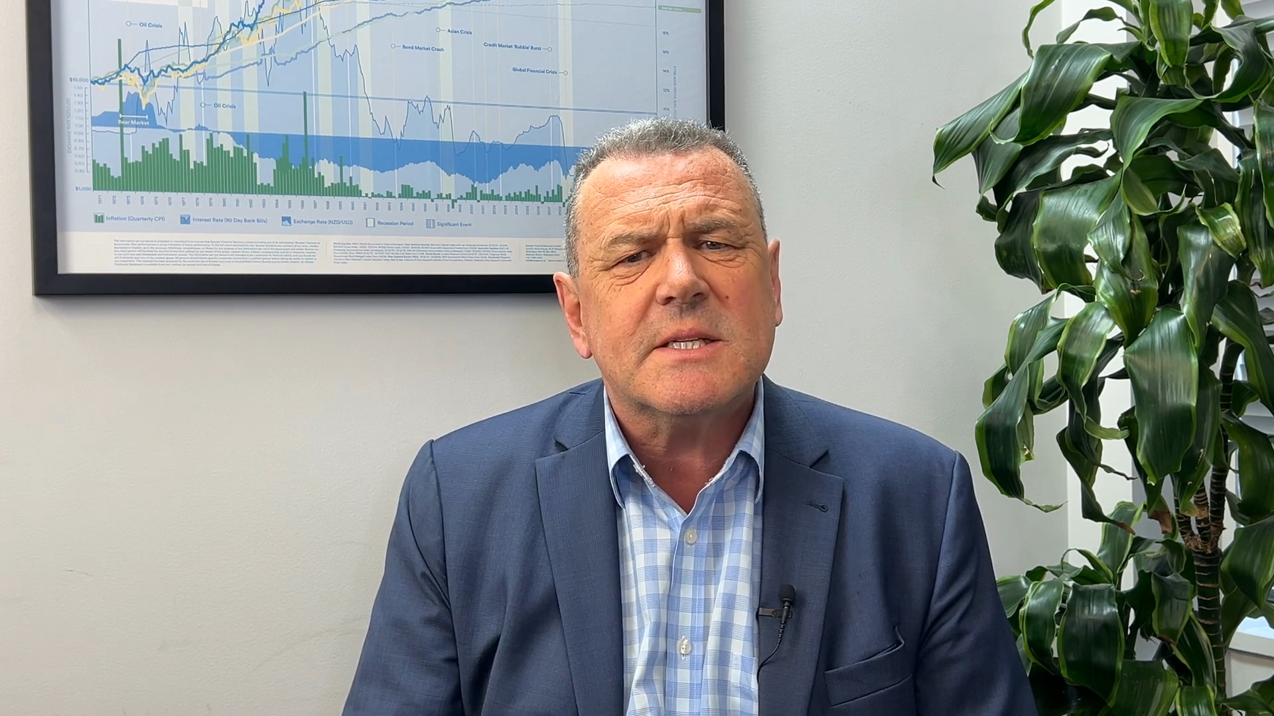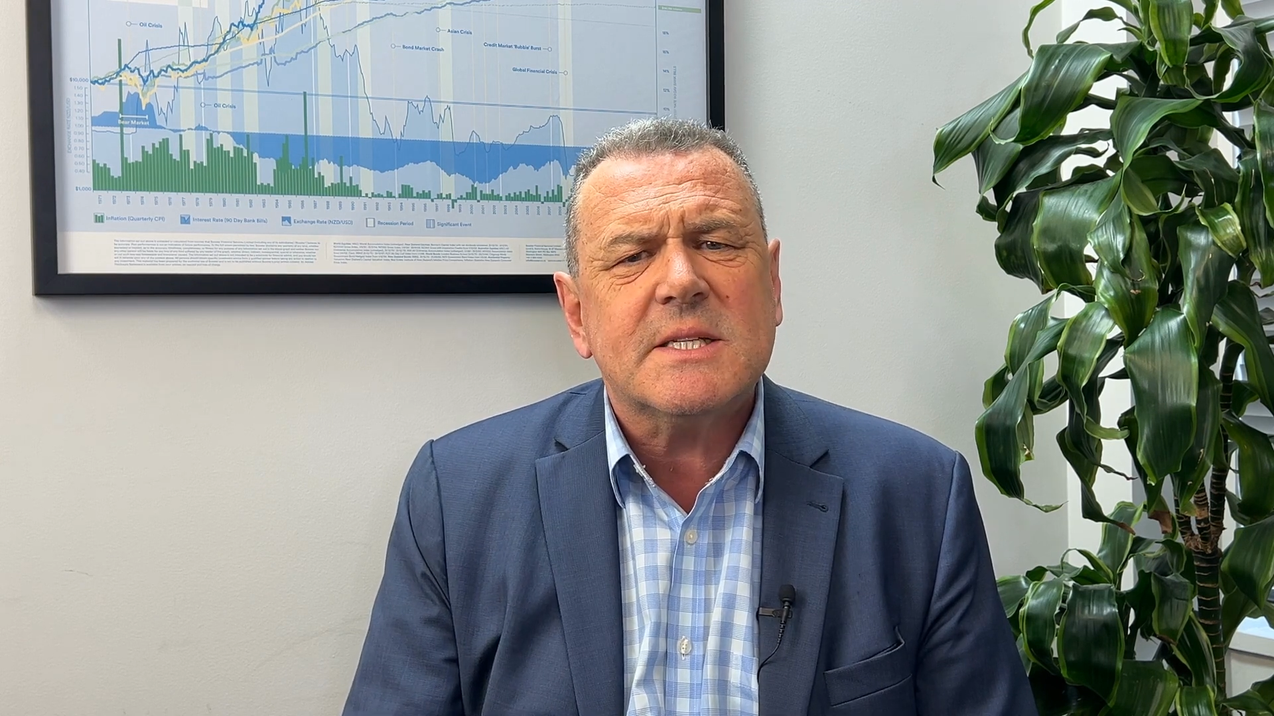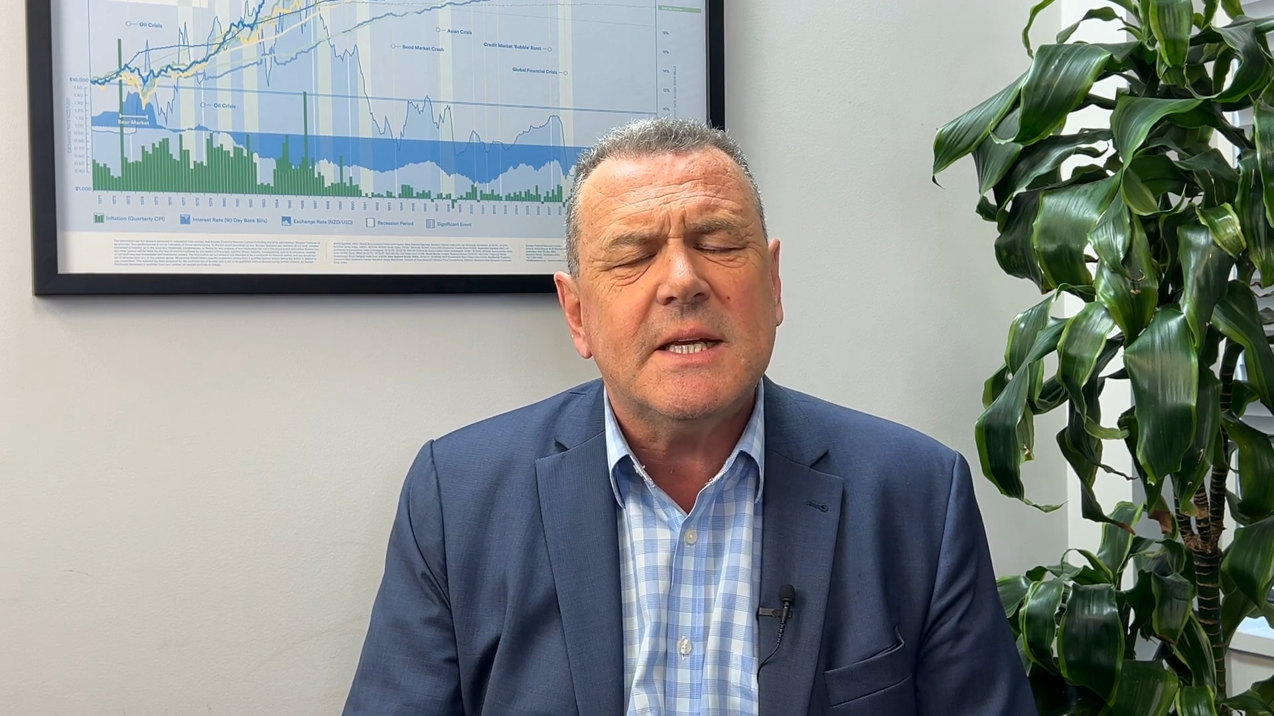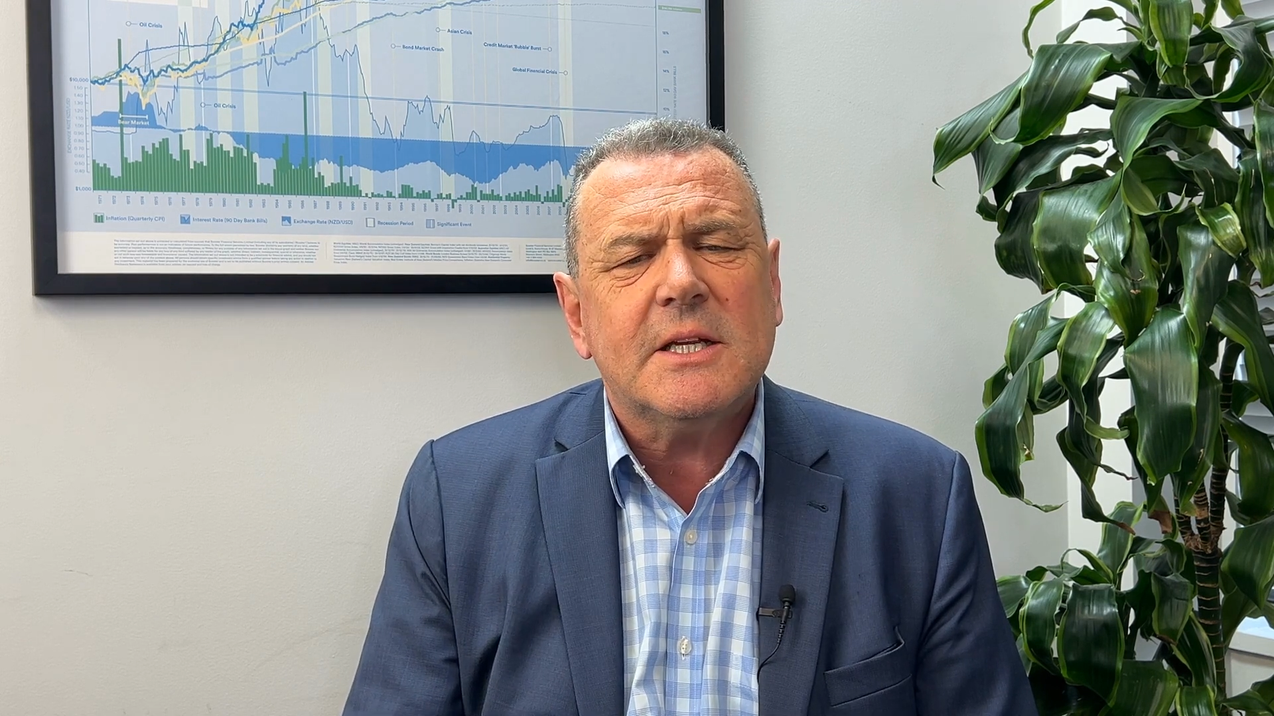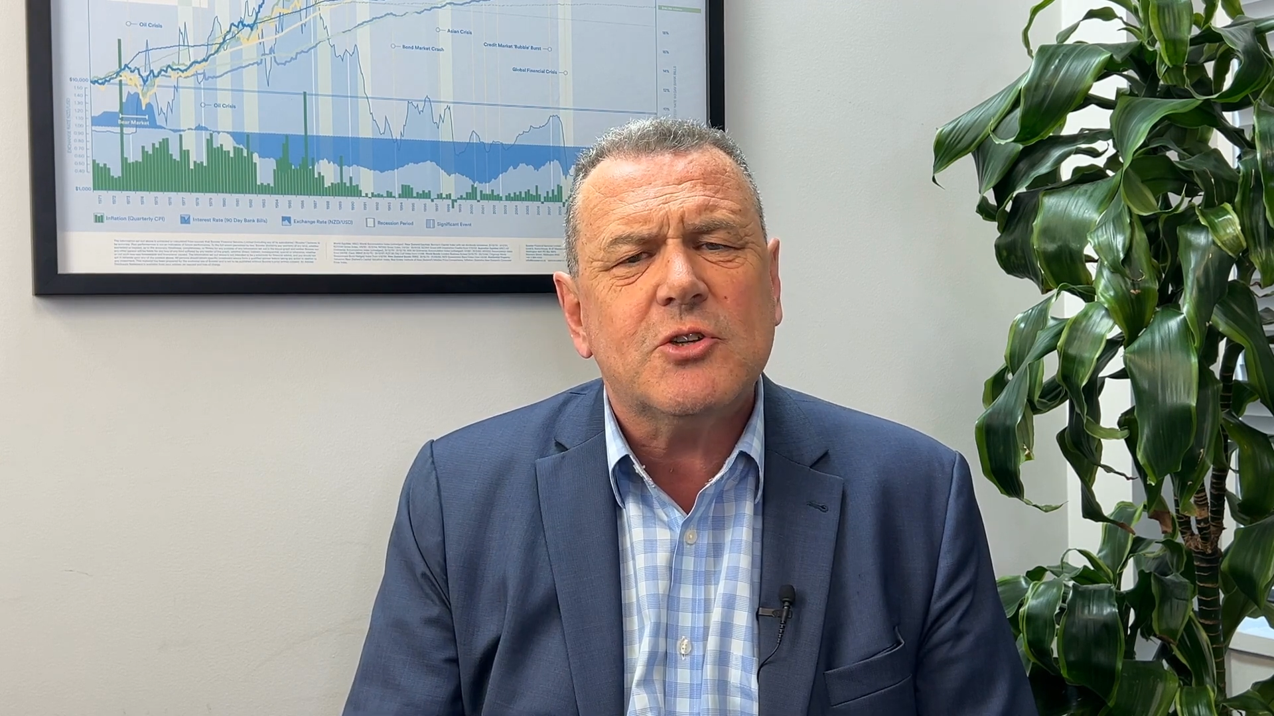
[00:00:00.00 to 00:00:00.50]
to
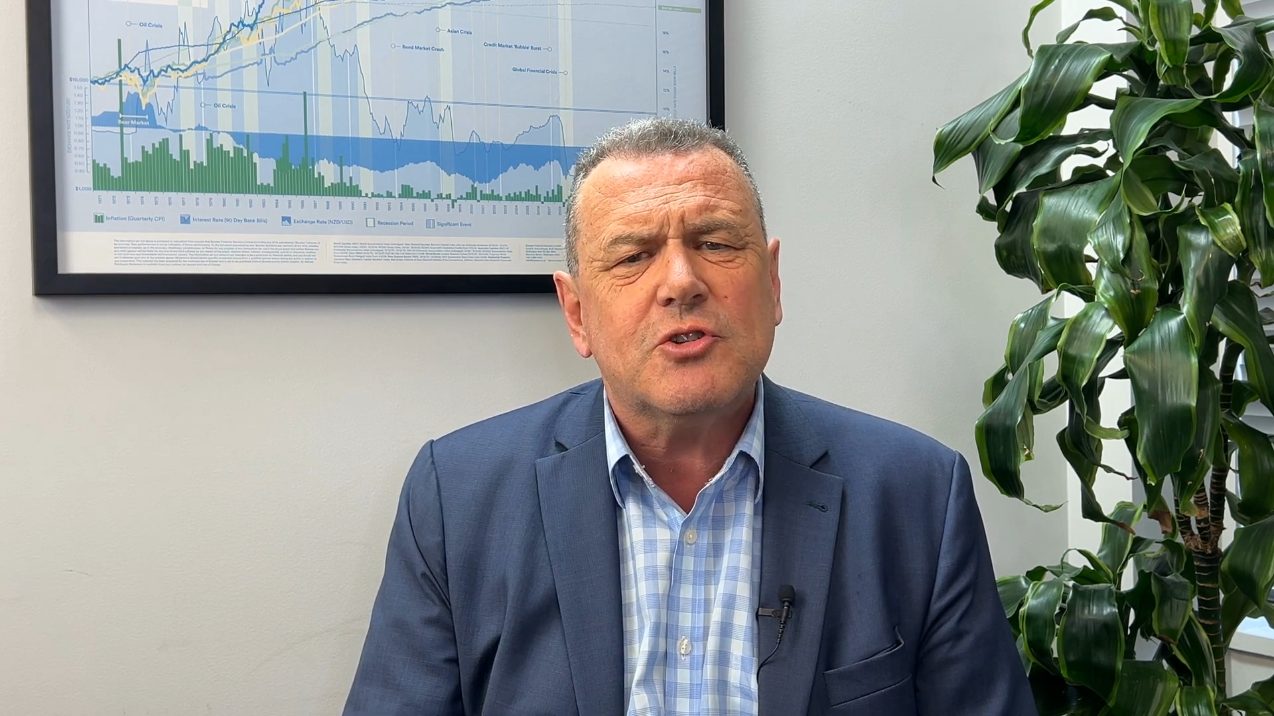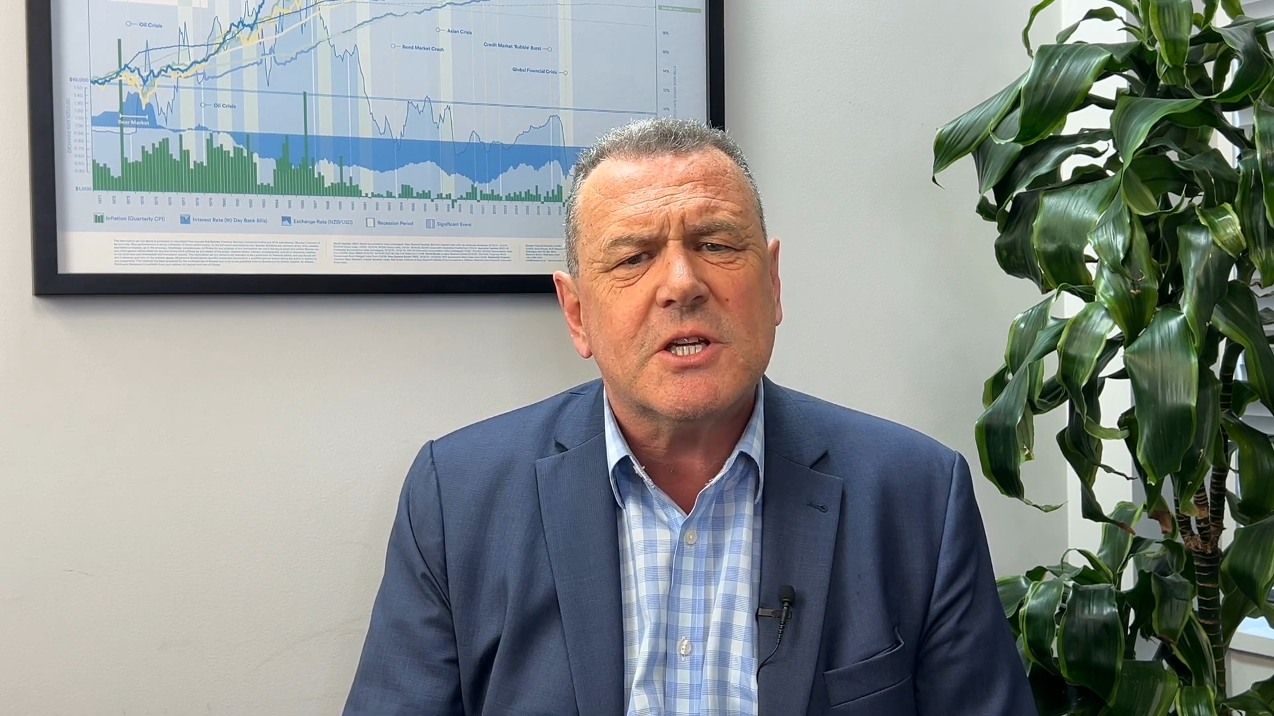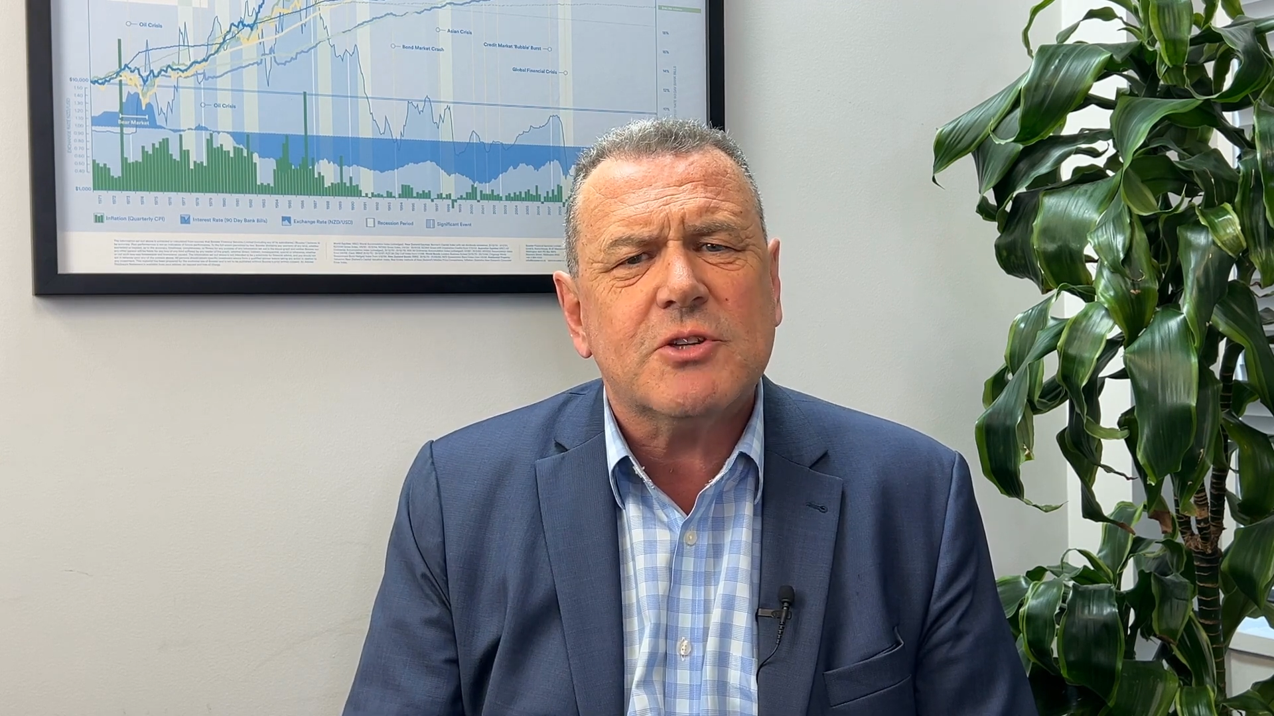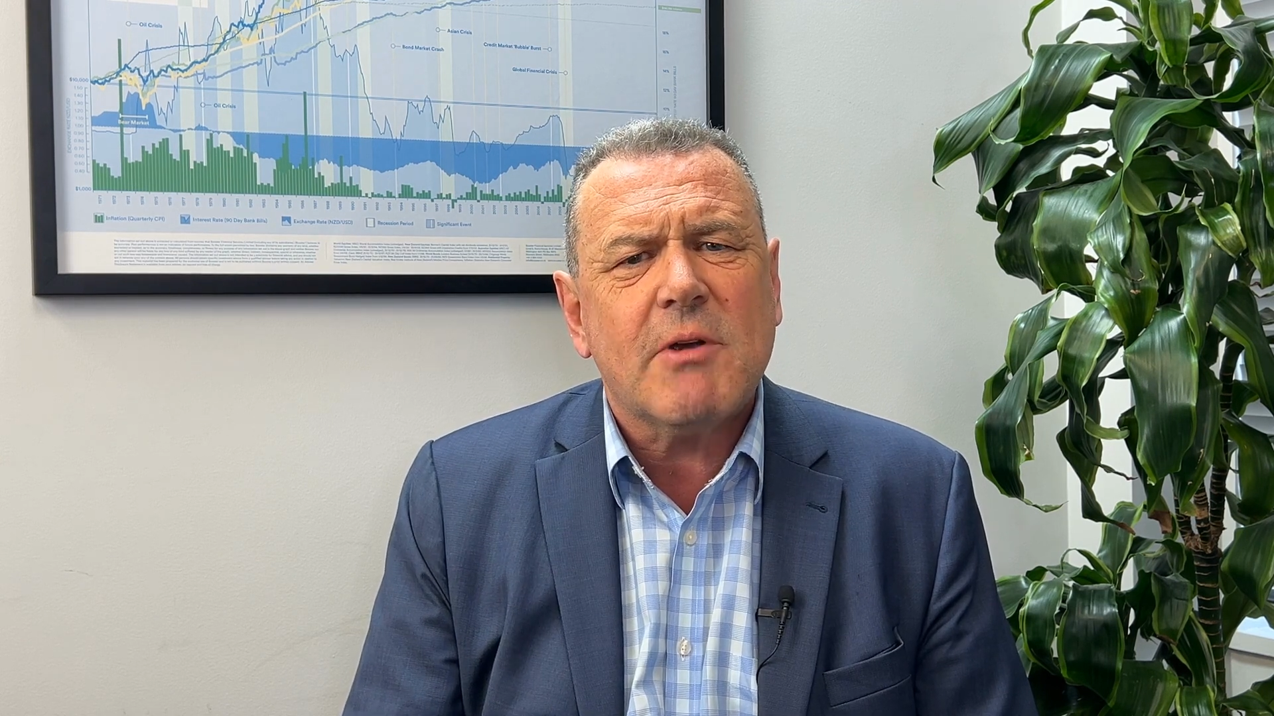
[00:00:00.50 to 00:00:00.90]
see interest